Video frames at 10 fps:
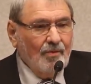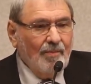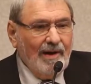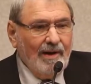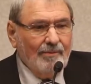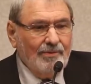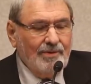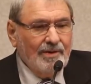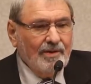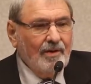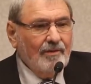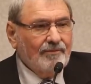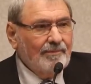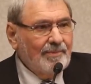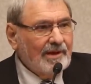Go by when you get
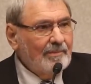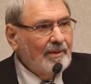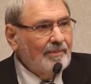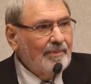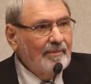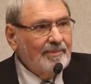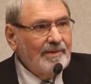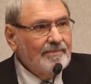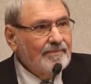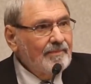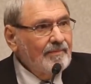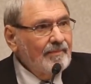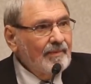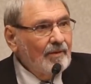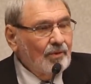off and pick up our puppy.
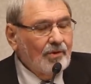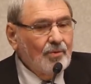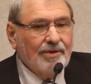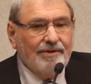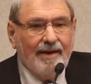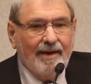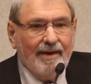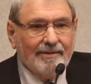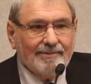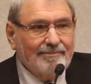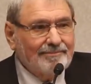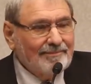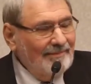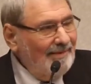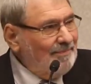We're going to Dallas.
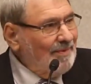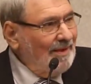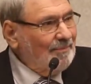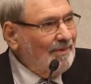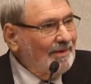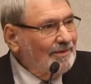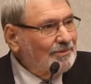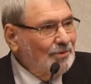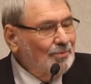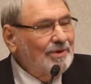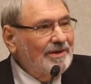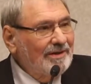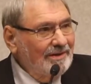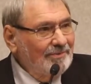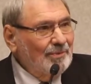So we
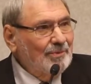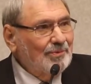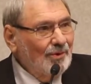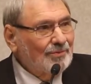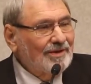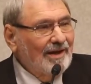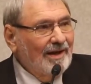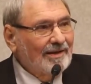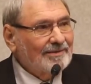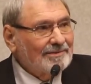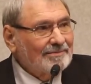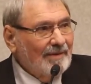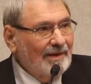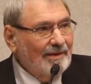did. We drove to Dallas.